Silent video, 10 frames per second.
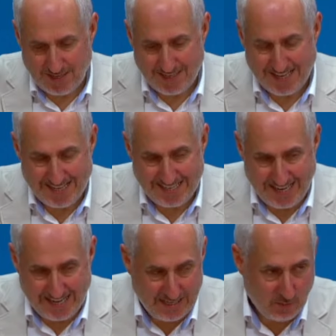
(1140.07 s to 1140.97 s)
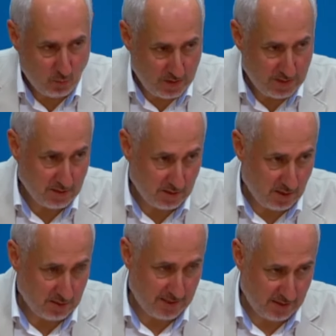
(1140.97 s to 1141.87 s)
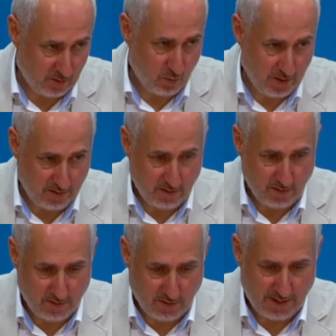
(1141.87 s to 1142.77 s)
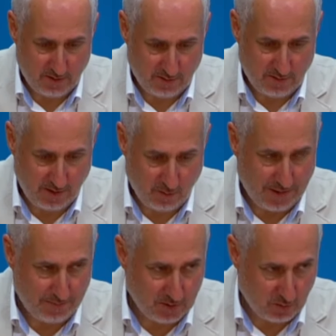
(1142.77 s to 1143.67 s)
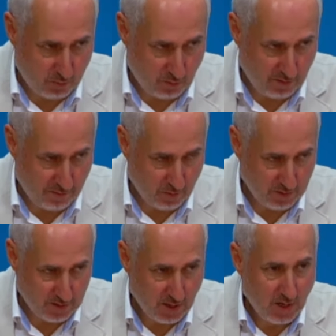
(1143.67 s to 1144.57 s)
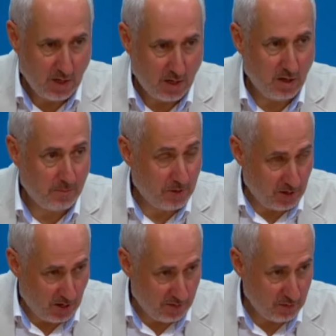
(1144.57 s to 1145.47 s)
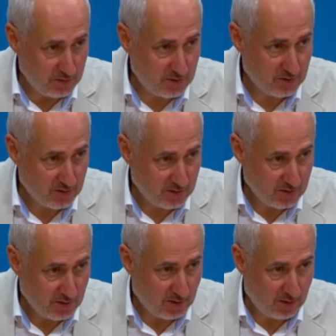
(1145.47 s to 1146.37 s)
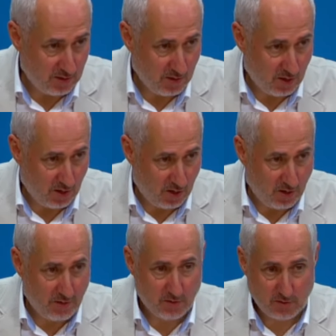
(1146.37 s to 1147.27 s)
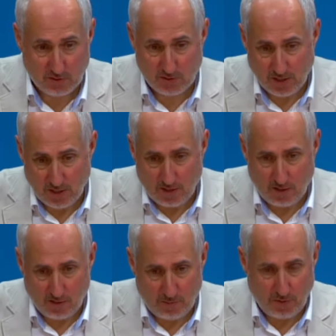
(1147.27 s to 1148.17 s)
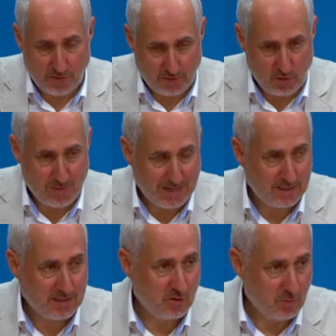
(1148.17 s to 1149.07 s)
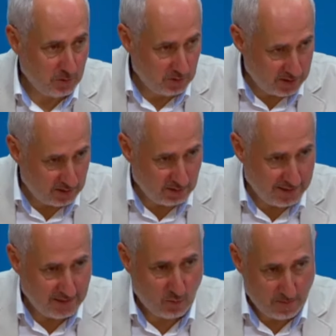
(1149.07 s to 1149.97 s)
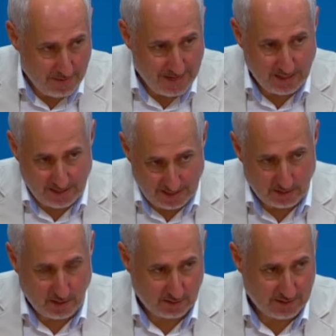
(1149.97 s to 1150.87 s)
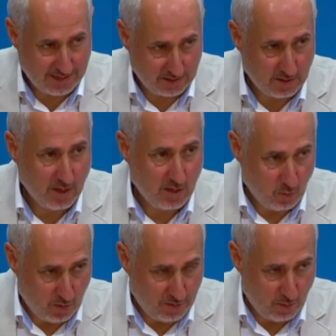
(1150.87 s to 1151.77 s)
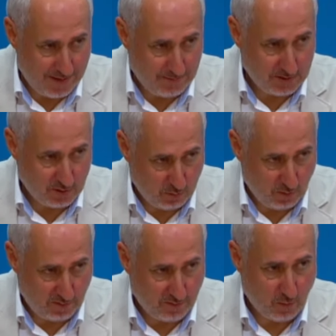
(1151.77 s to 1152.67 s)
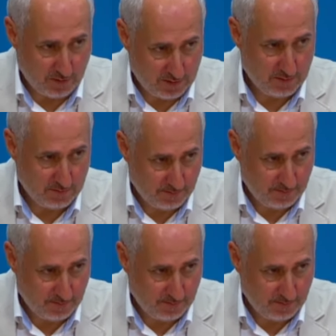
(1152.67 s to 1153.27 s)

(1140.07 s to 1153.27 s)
not had any recent contact with the head of the Rapid Support Force, but others, both on the humanitarian and the political end, remain in contact with the Rapid Support Force.